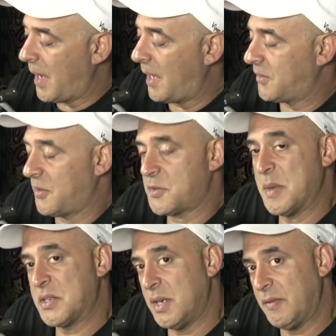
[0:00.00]
hats,
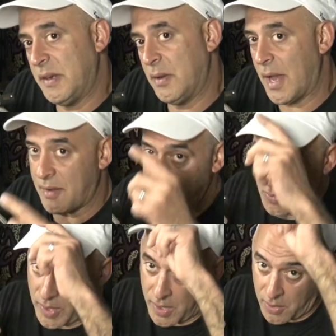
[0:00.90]
especially if you have
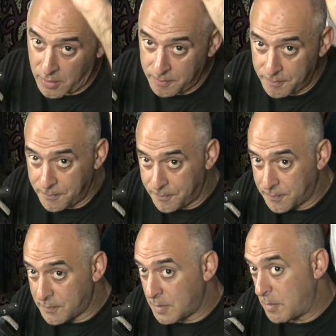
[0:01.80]
no hair.
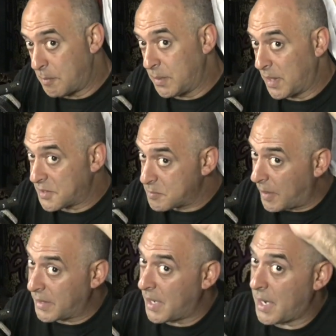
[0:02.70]
You've been
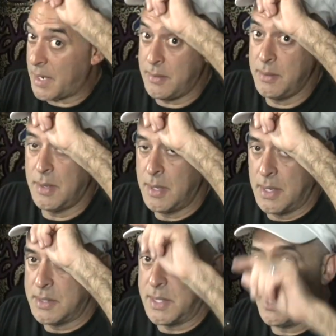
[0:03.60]
blessed by God
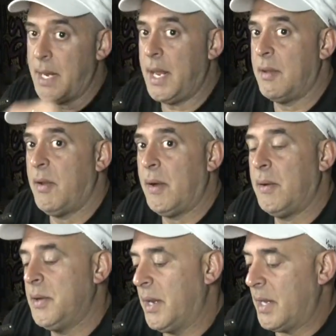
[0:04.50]
to not have
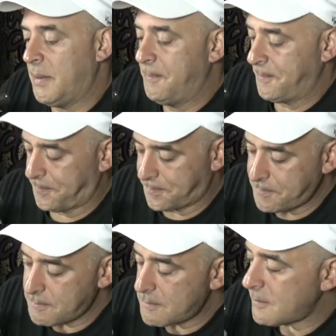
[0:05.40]
hair on your head.
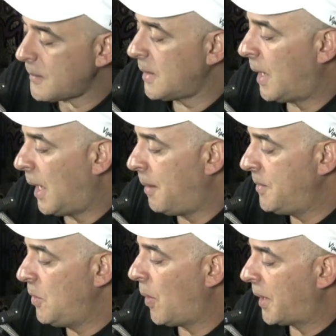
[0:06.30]

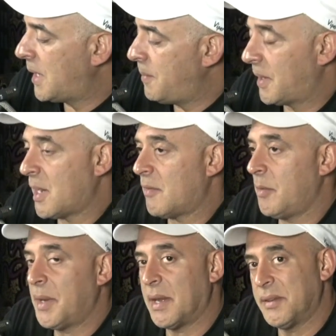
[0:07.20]
You want to keep it
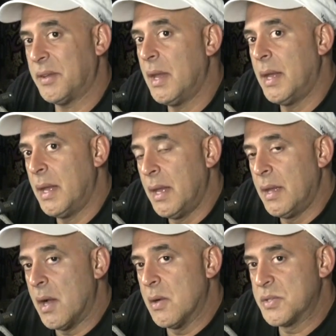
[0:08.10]
covered because
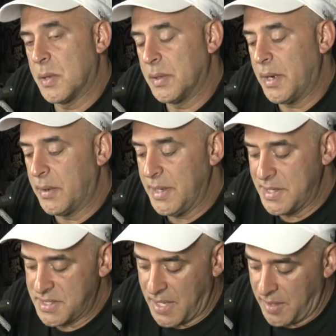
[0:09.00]
ozone layer
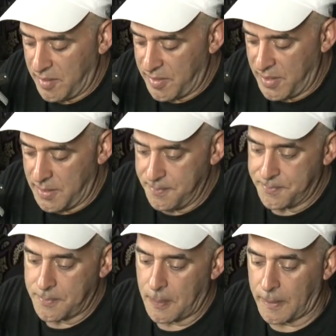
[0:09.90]
is getting
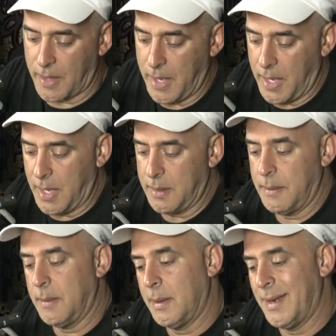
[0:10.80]
thin,
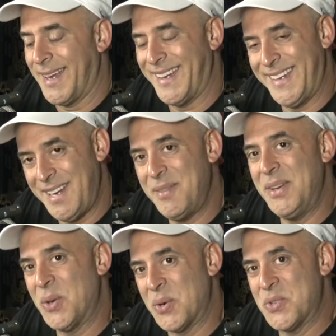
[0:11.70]
and
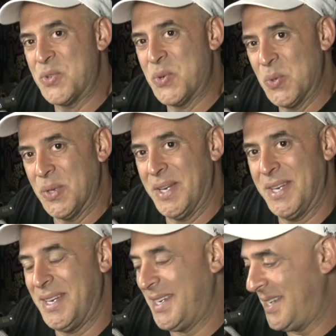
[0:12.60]
even yours
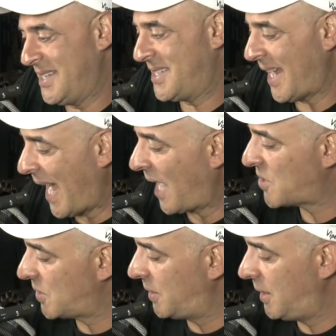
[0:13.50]
truly is
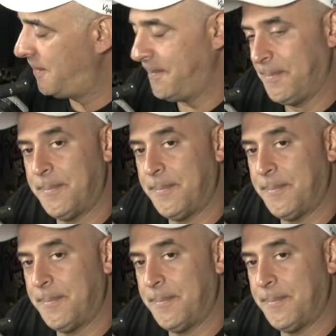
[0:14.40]
actually